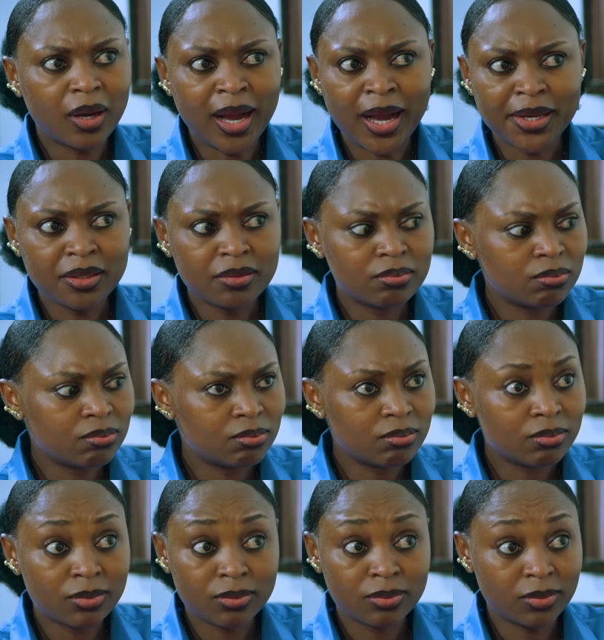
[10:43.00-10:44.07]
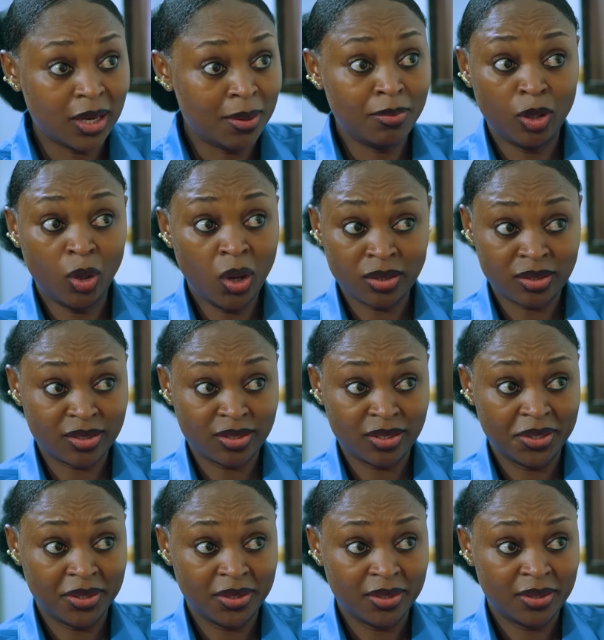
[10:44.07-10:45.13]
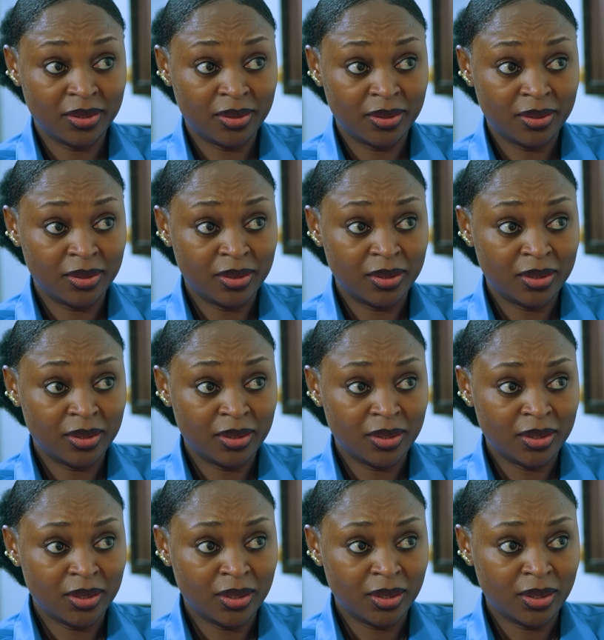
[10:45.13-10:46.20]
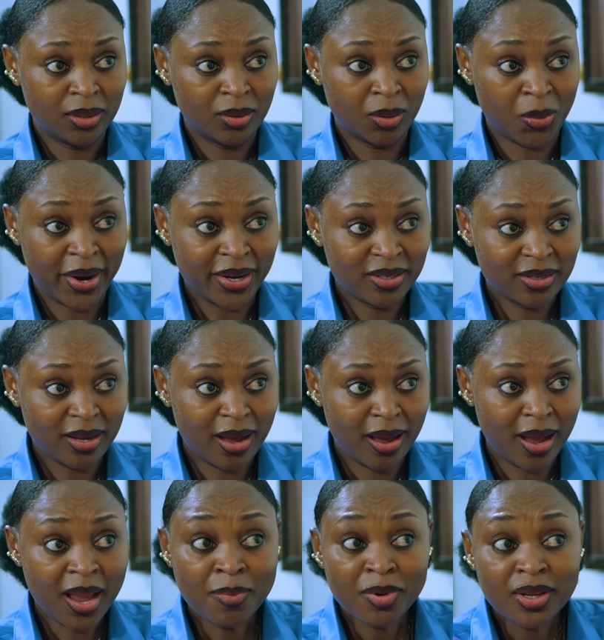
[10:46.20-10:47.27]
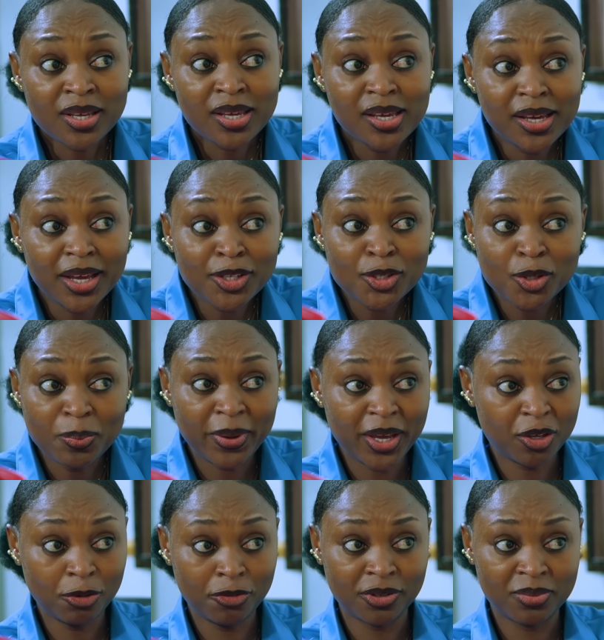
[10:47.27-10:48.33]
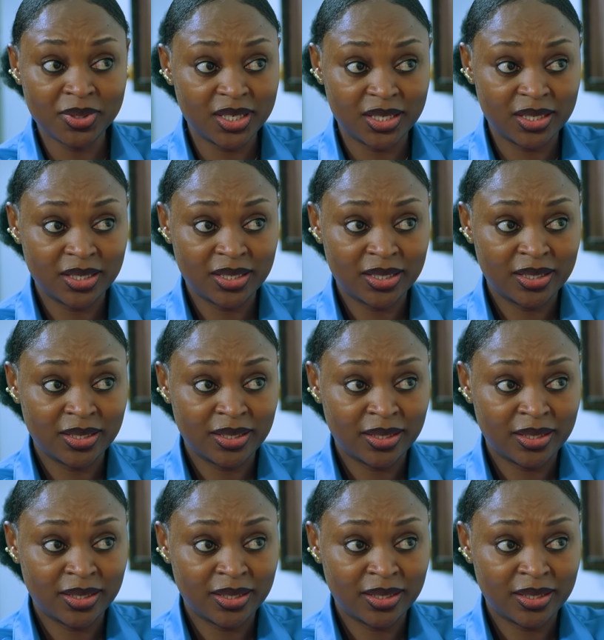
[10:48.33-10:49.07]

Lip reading: I am lost. All right? I am not here to beg you for money.